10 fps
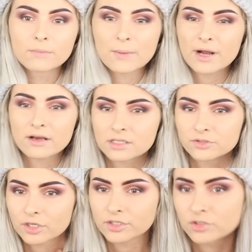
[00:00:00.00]
My brows
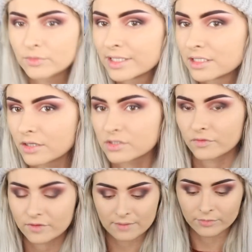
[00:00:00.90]
aren't drugstore, but I did those
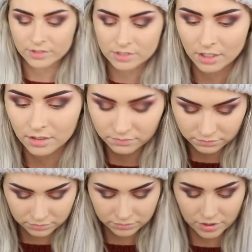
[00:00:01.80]
off camera, so
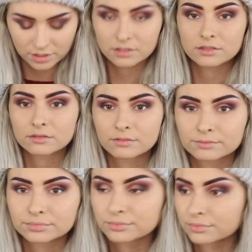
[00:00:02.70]
just
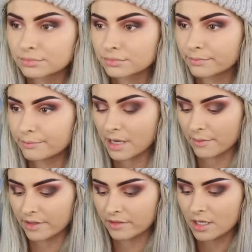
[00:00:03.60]

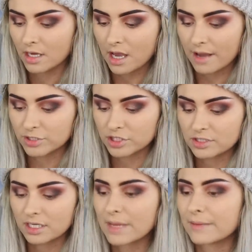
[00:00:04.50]
bear with. I'm just
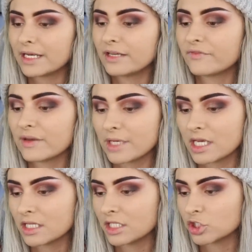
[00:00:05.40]
using Maybelline Fit
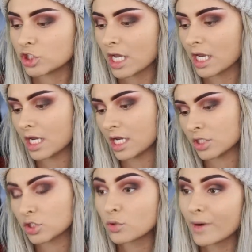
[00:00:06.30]
Me in the
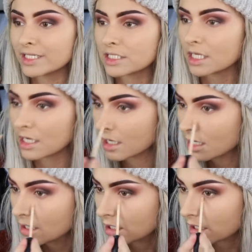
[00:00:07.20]
shade 20
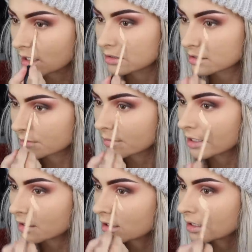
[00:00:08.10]
under
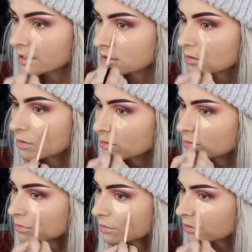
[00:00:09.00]
my eyes.
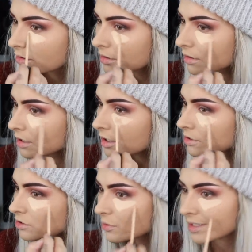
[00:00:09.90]
Oh,
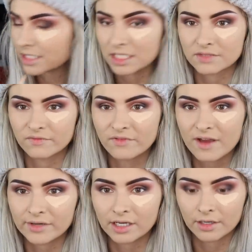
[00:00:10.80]
20 is
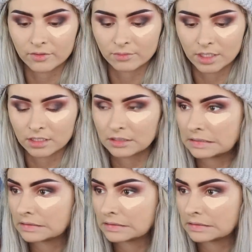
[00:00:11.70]
very light on me.